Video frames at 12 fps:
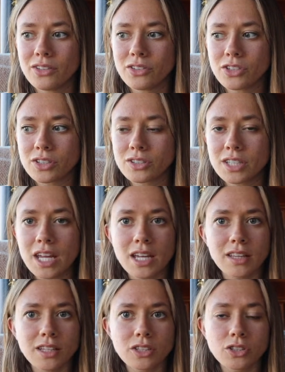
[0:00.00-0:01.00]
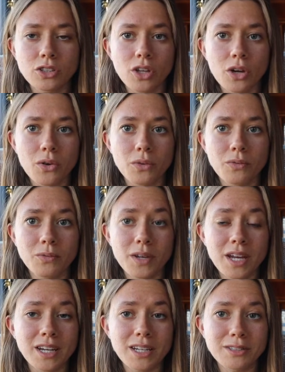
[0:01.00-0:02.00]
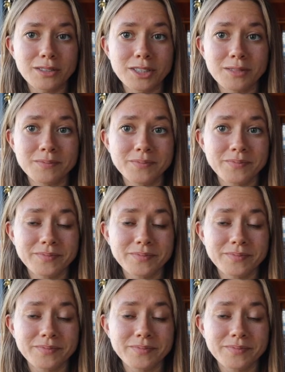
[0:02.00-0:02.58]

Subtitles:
just take this slow and easy,